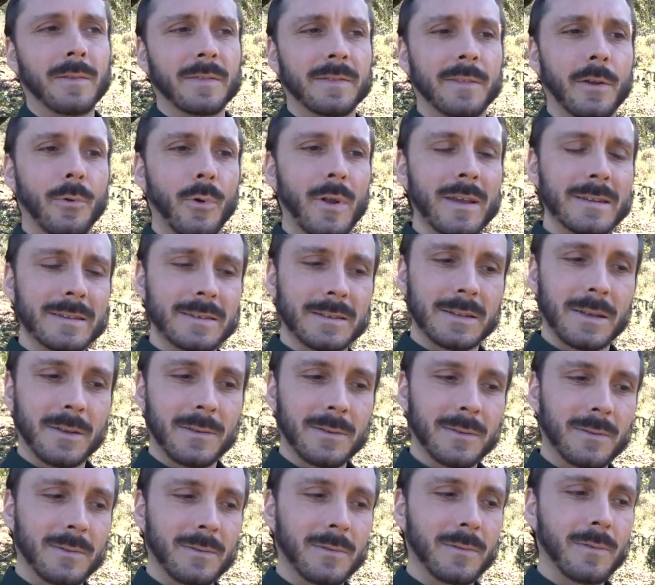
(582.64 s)
The rest
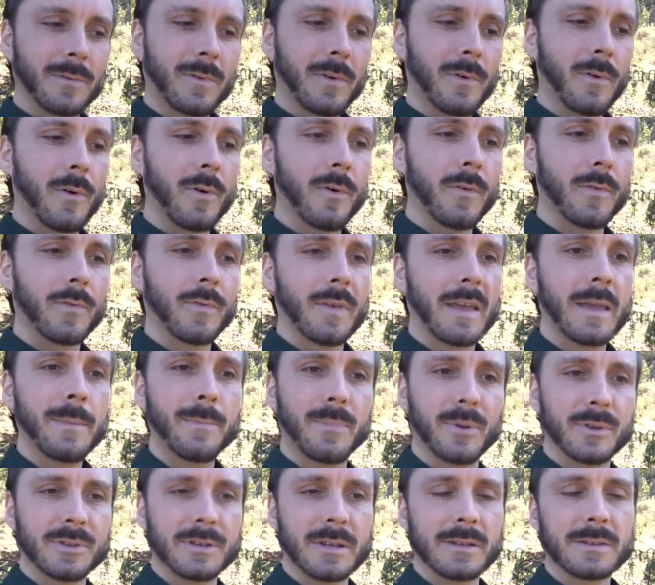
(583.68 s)
of
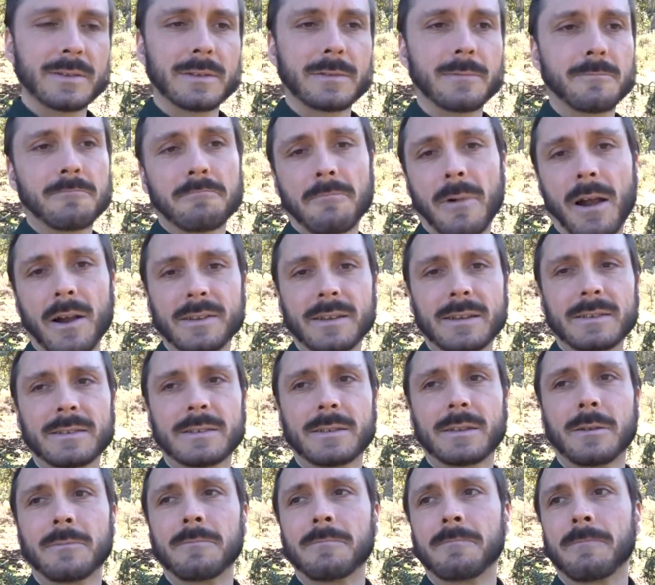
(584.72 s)
impulses are
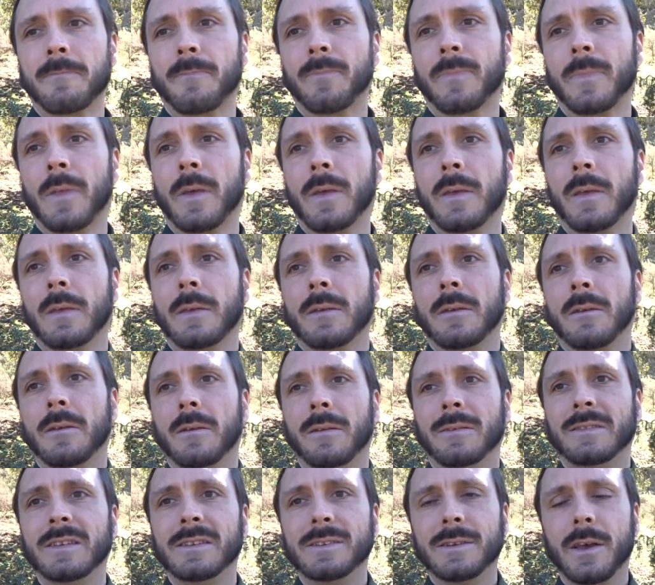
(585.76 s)
just
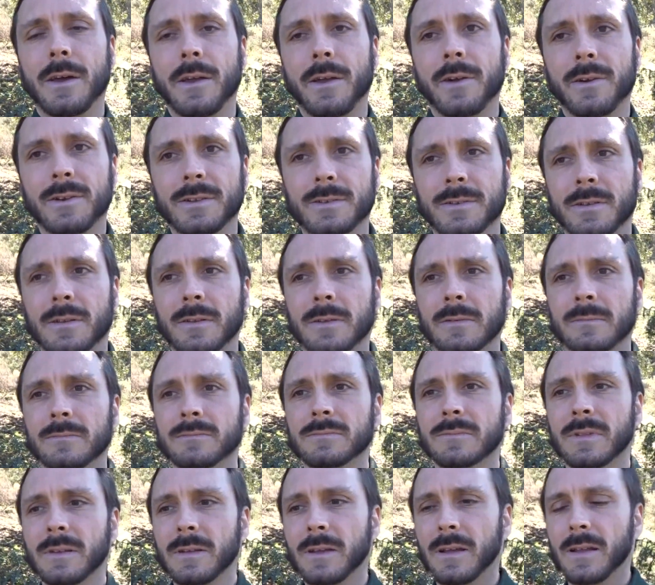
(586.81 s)
desires
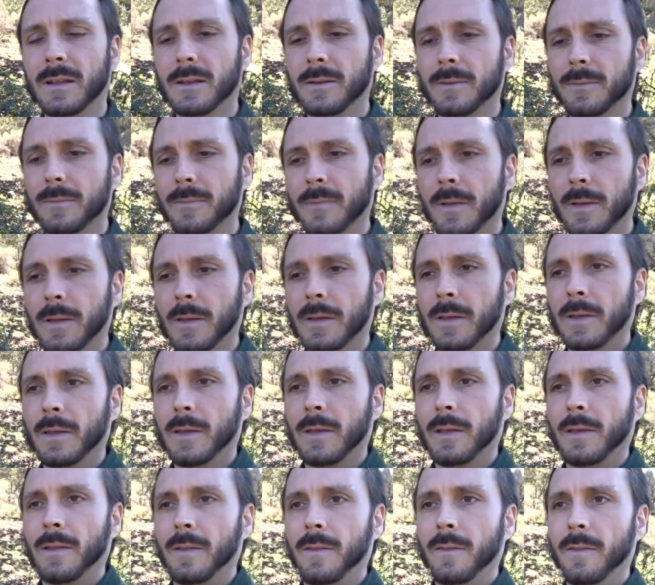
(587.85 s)
and um,
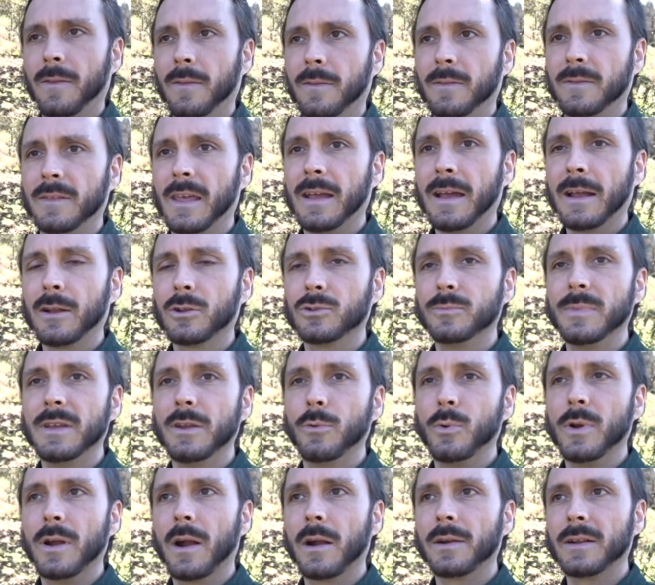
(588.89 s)
they cannot
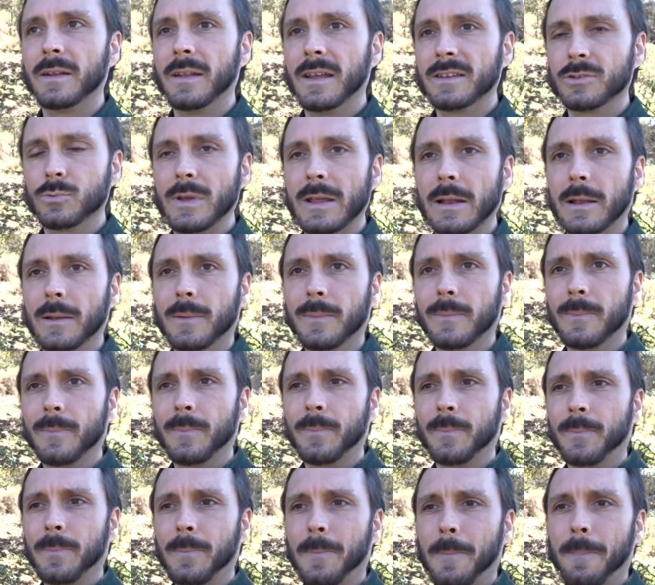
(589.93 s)
be regarded as will.
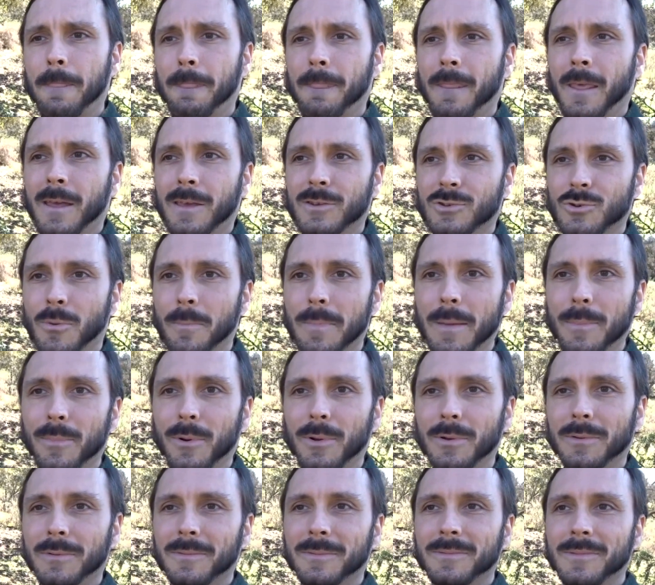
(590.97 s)
Some
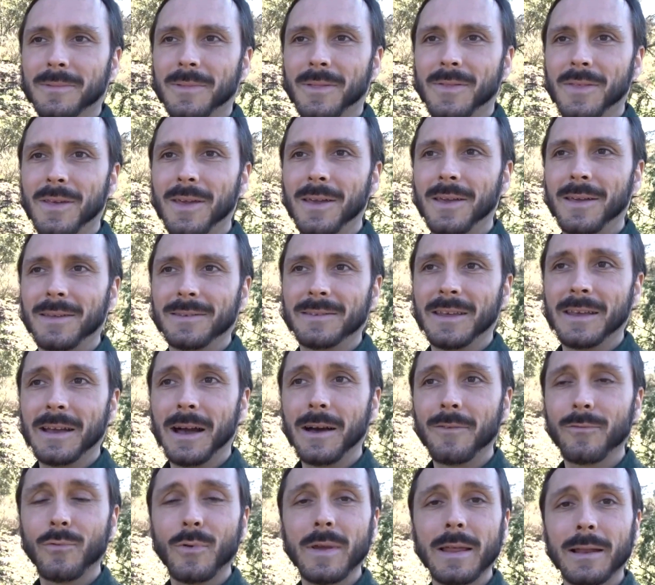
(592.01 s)
people think they
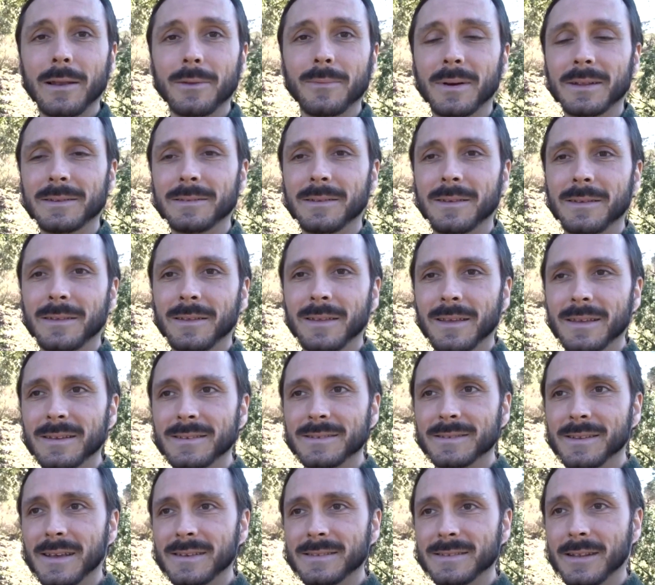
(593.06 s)
have will, but
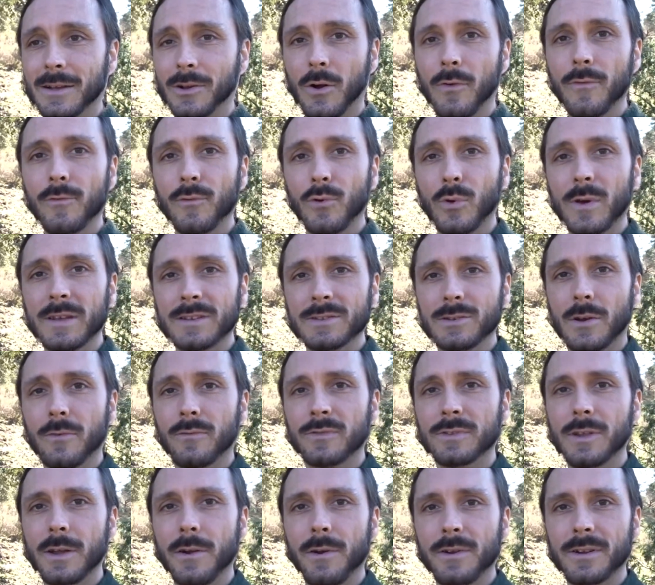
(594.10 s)
it's just a confluence
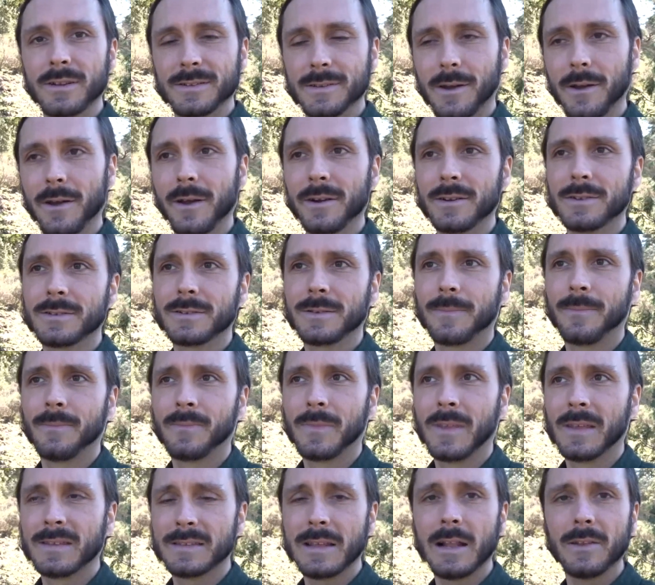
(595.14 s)
of their desires,
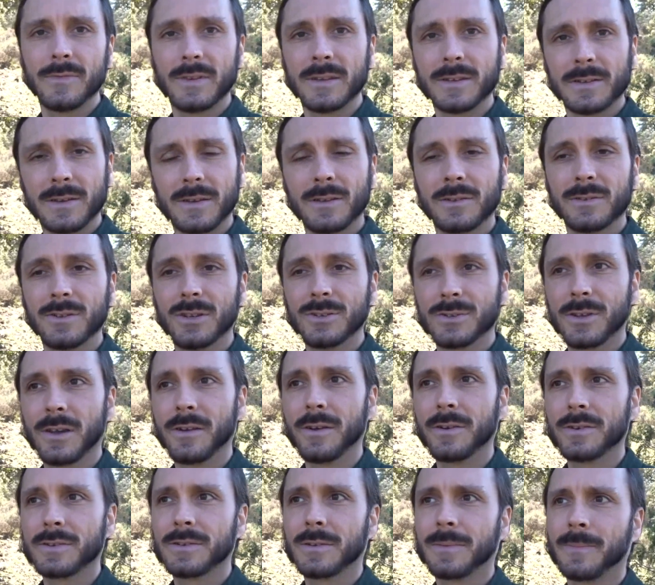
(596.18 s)
selfish
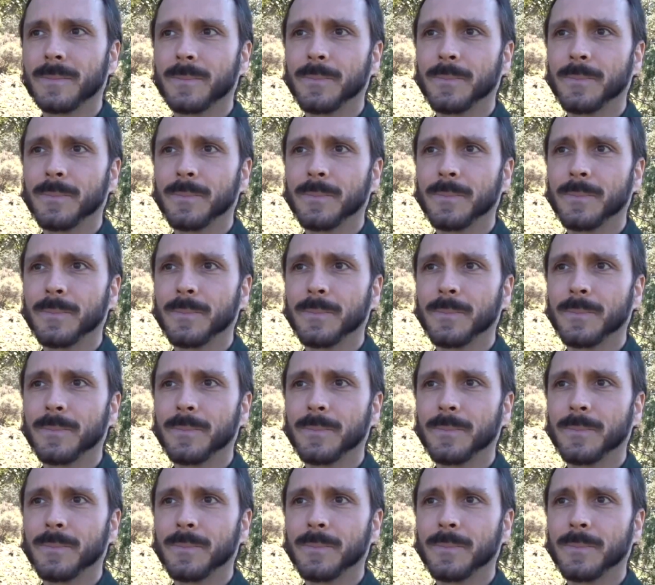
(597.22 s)
desires.